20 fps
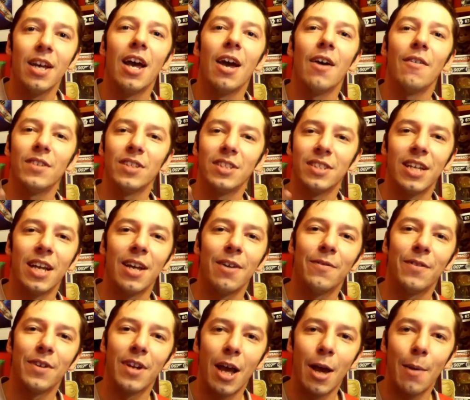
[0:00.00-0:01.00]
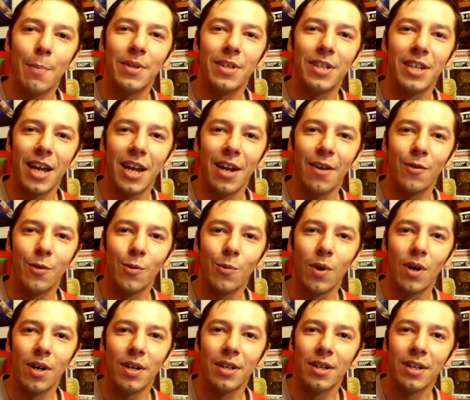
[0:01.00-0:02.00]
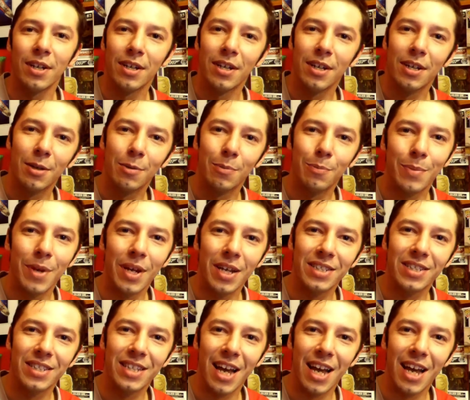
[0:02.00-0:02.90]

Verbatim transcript: Have a safe and happy day, everyone. Peace